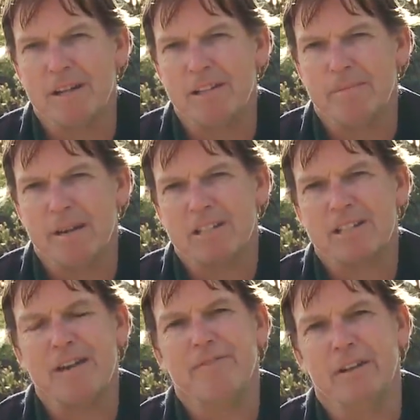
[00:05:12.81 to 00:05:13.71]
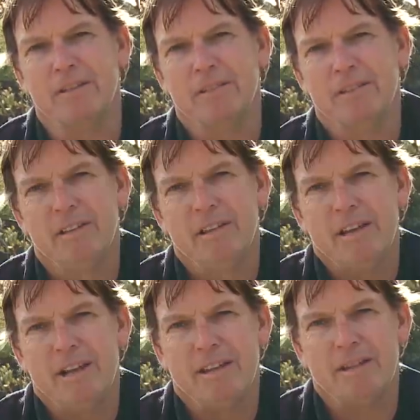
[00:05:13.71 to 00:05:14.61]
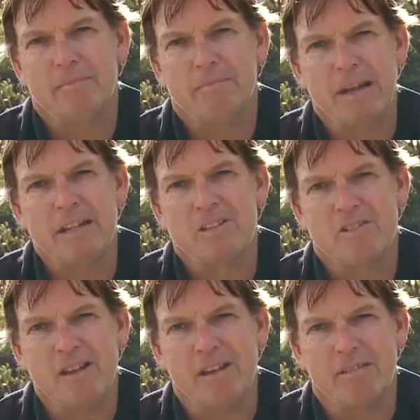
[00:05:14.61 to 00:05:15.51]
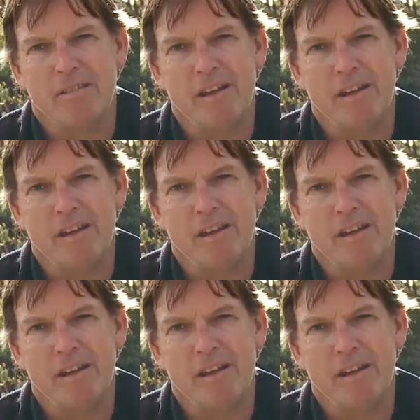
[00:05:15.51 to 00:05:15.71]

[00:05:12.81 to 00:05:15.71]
made them much tougher, and that made strength.